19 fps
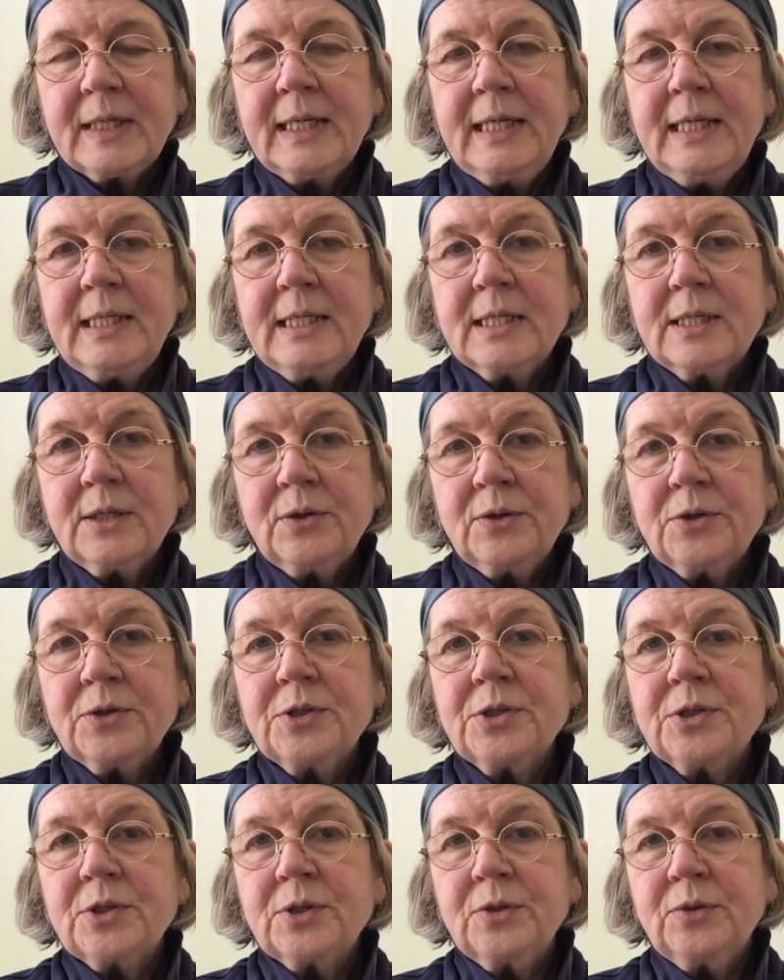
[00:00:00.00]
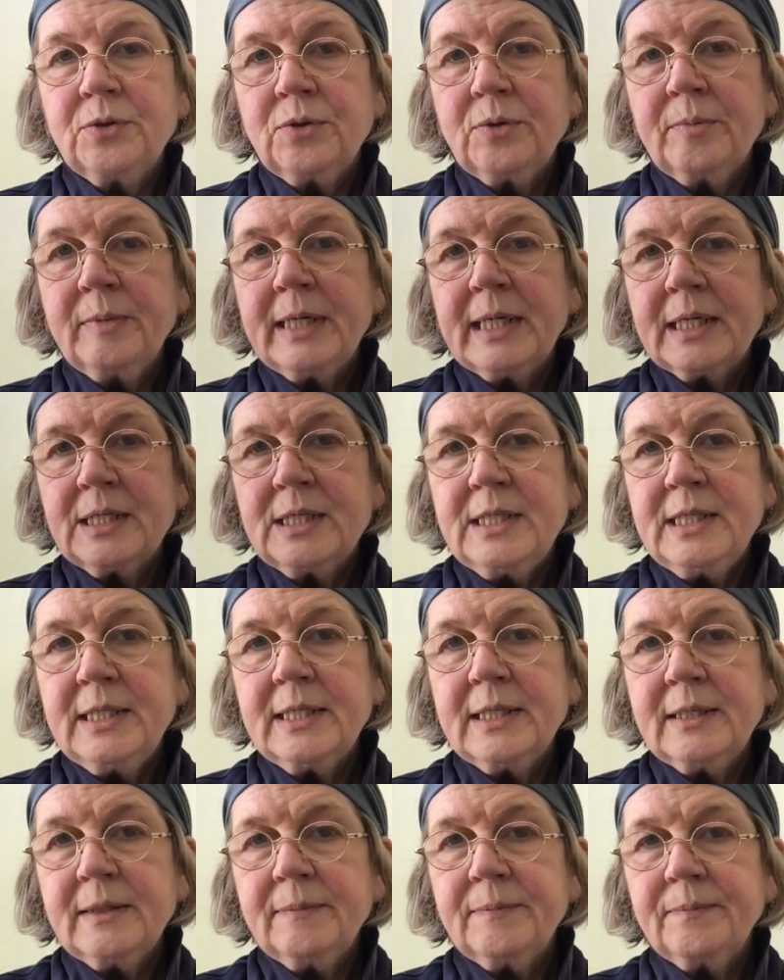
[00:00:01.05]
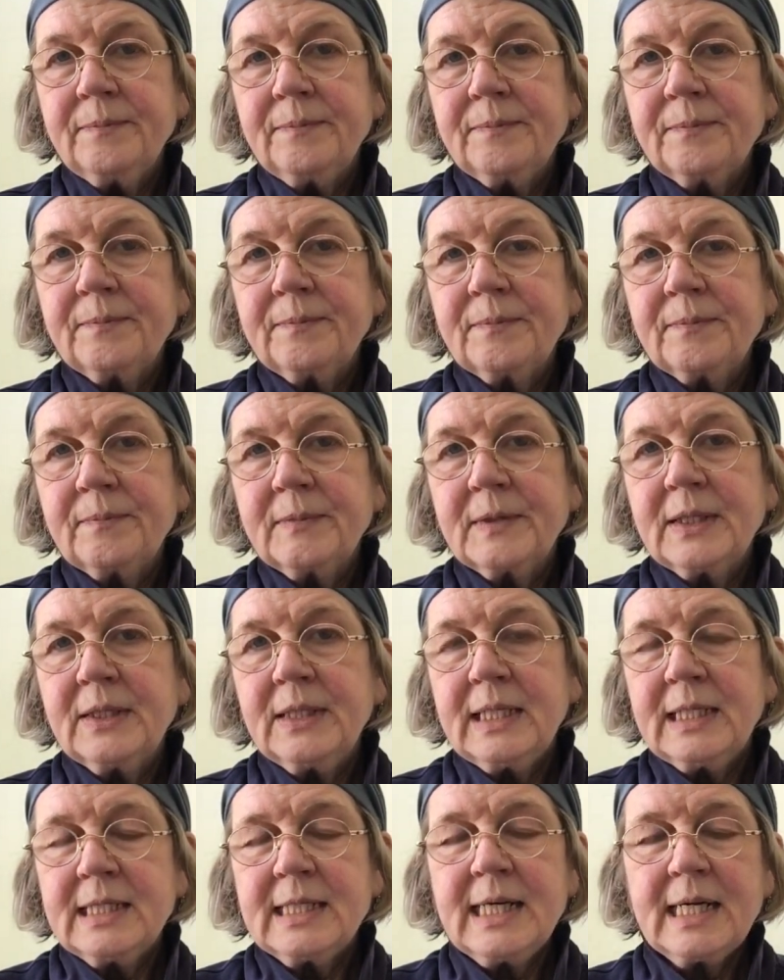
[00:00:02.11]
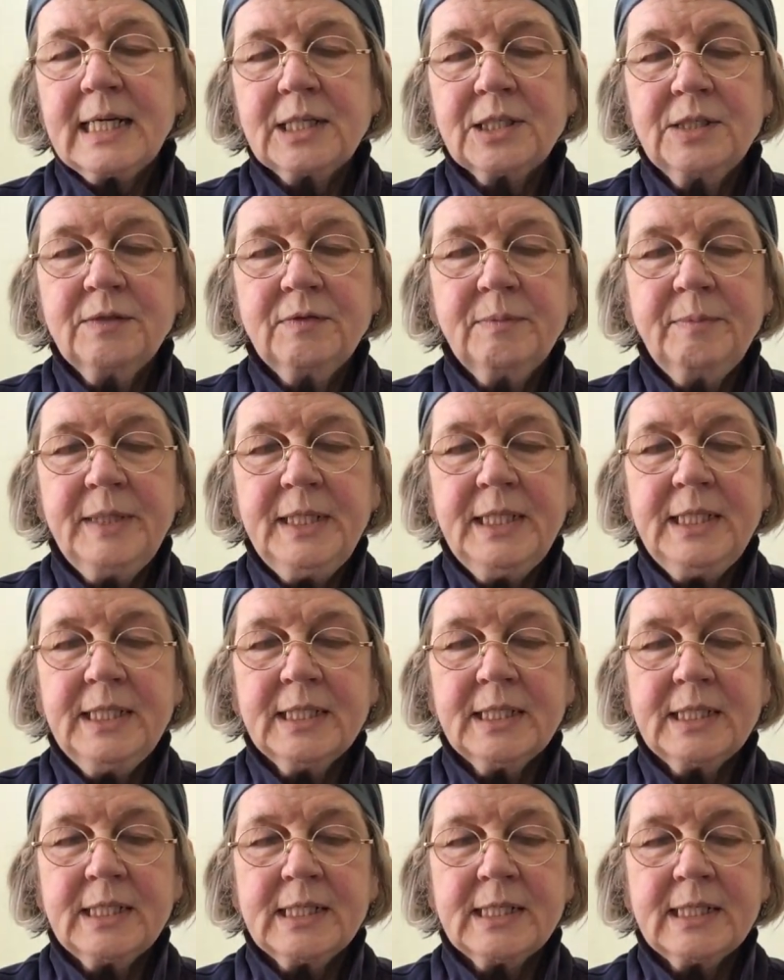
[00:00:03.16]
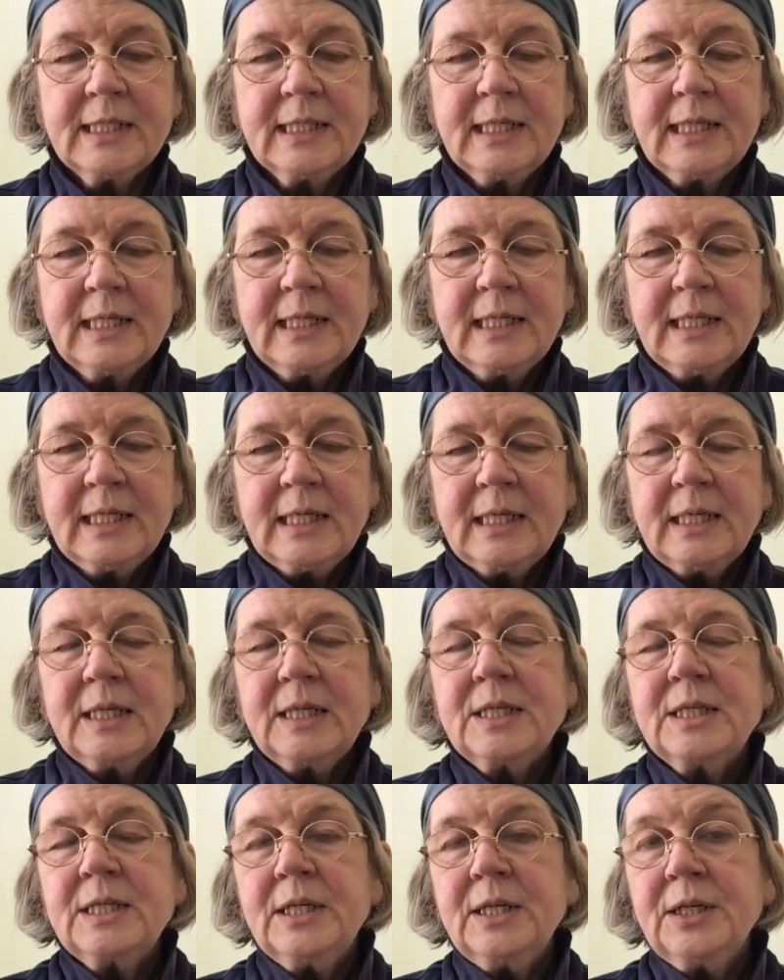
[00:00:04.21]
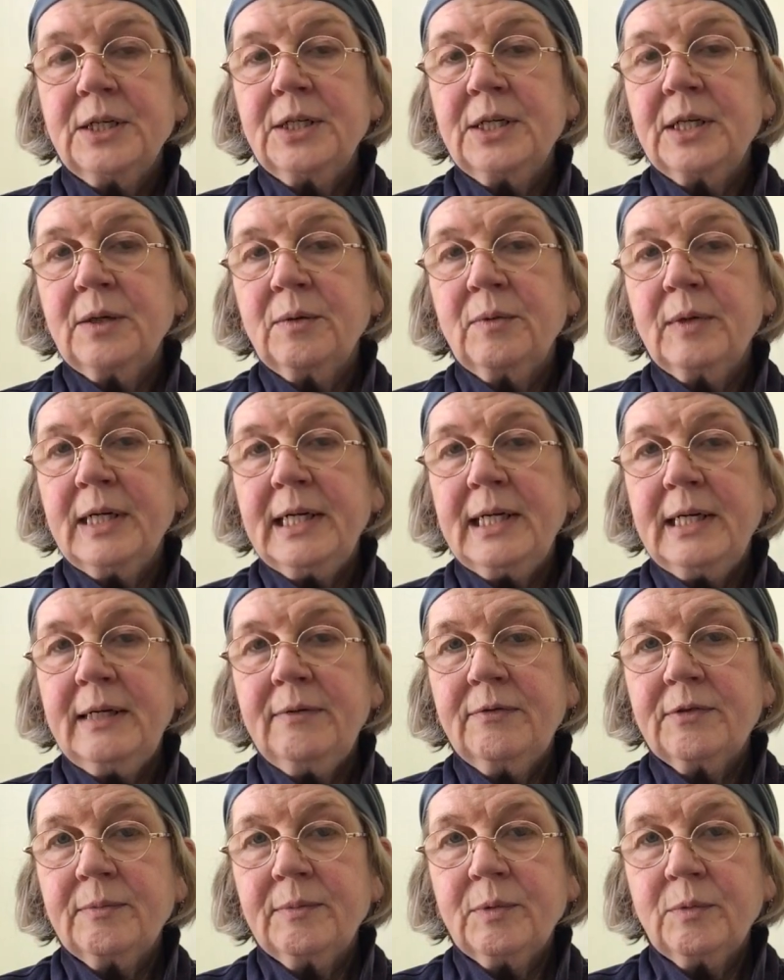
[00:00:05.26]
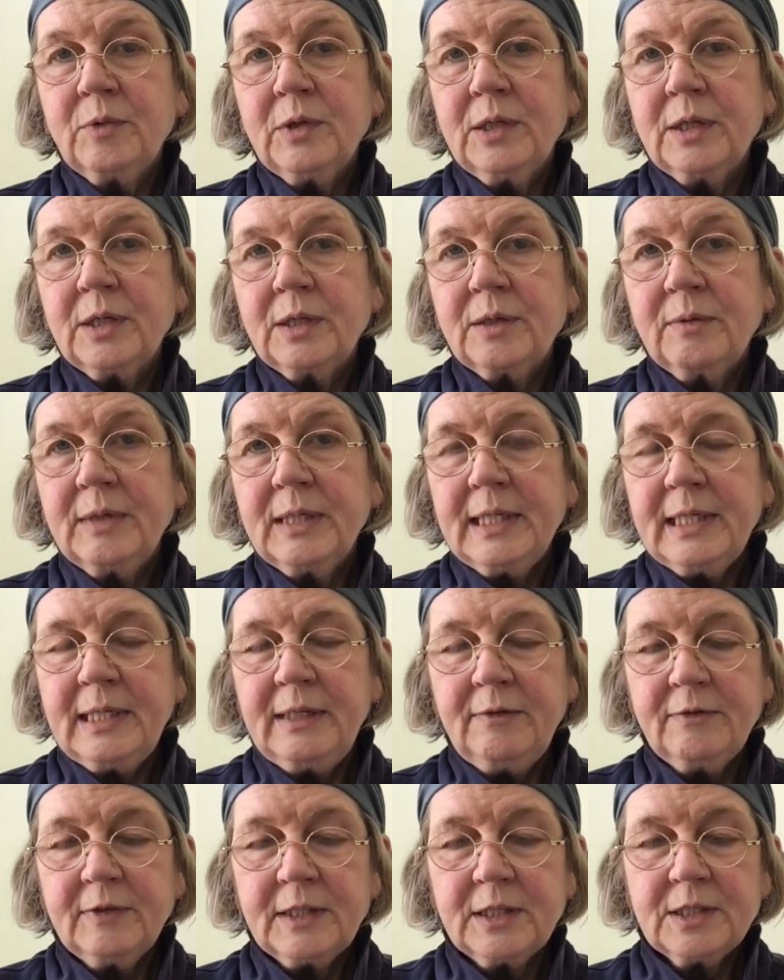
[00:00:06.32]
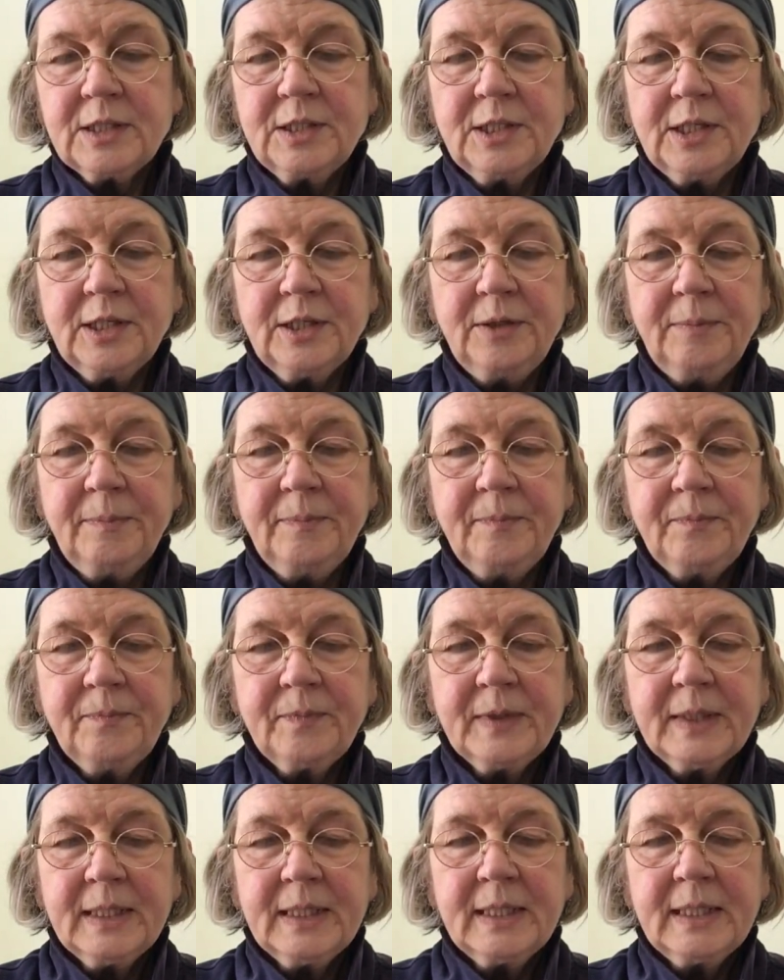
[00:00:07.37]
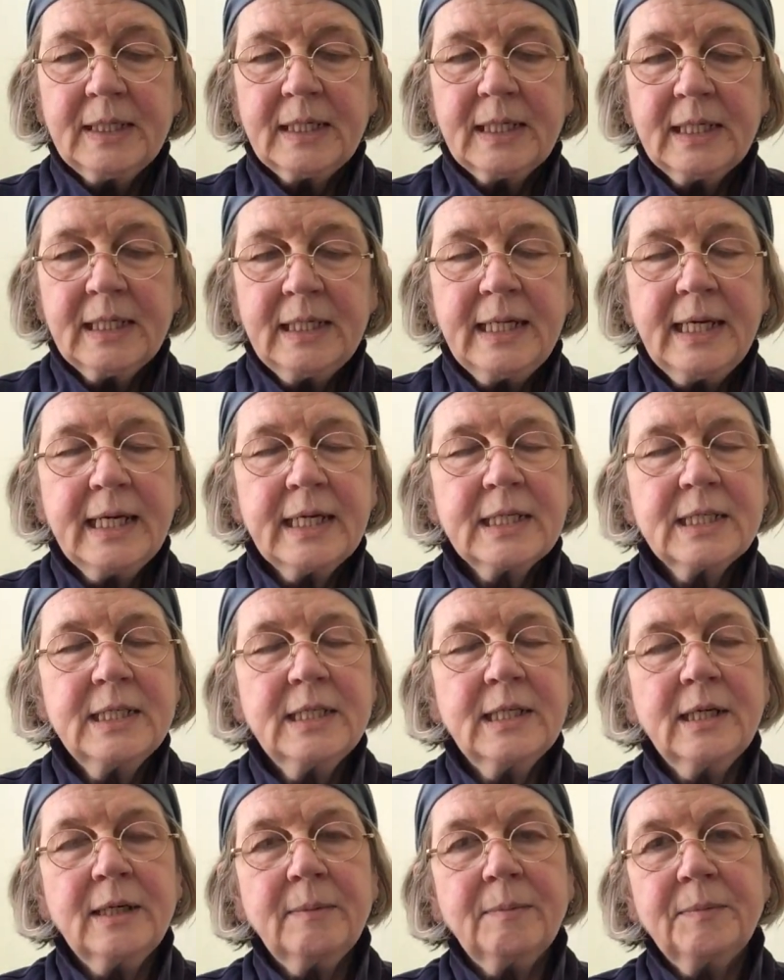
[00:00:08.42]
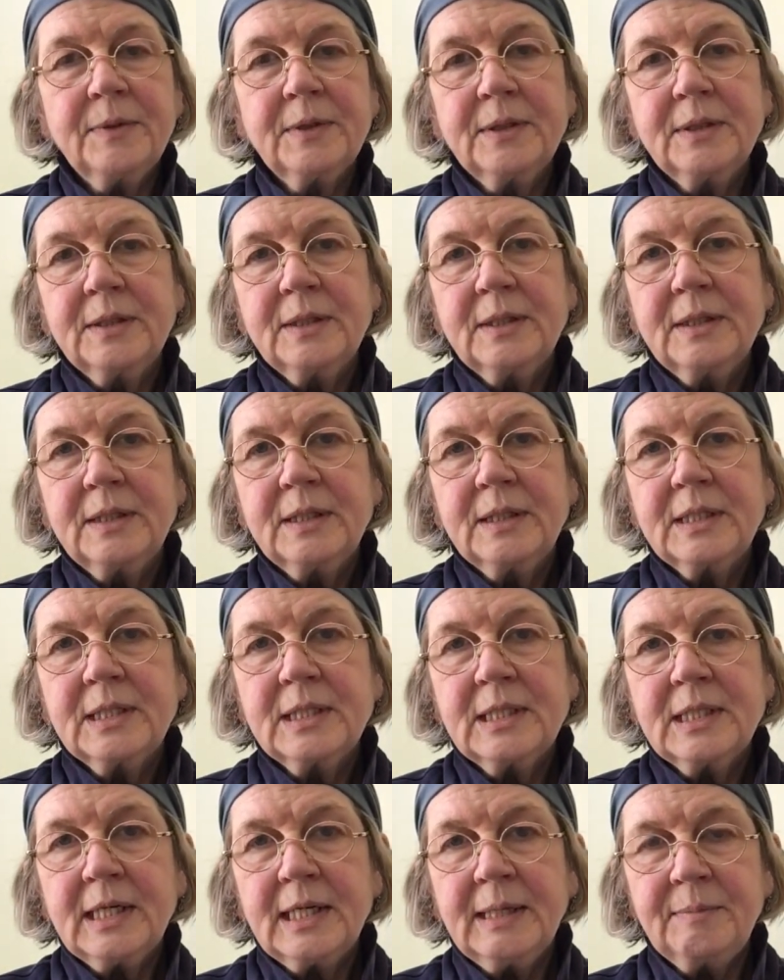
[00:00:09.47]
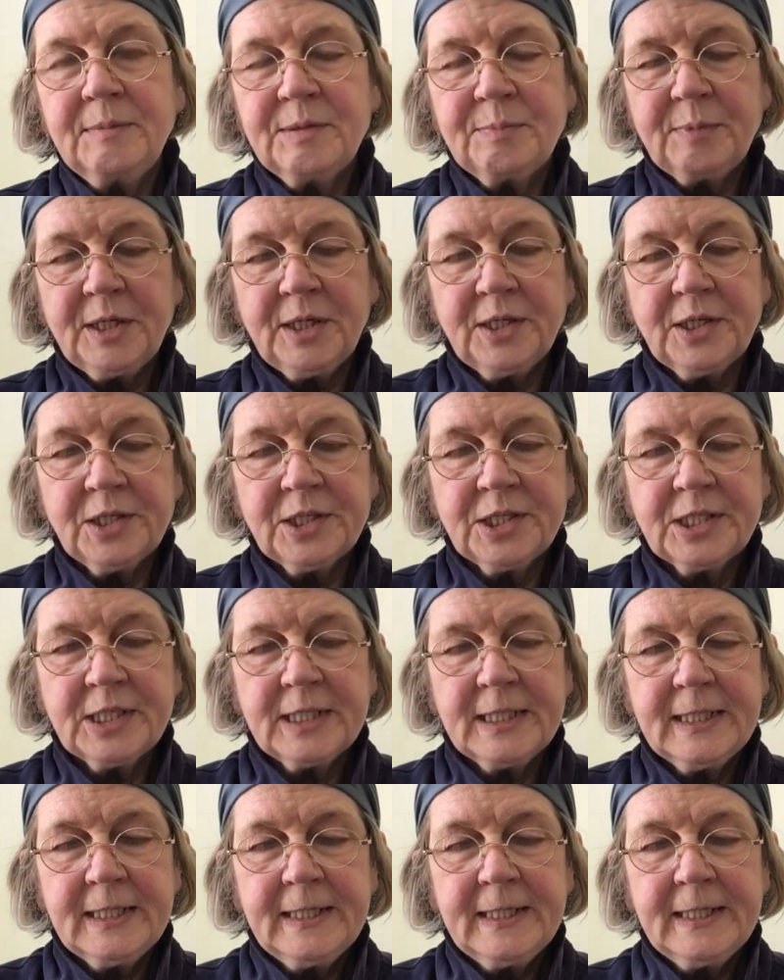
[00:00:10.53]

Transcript: It cost Cormac dear, that act of obedience, turning away from the work where he felt at home, connected up to times past,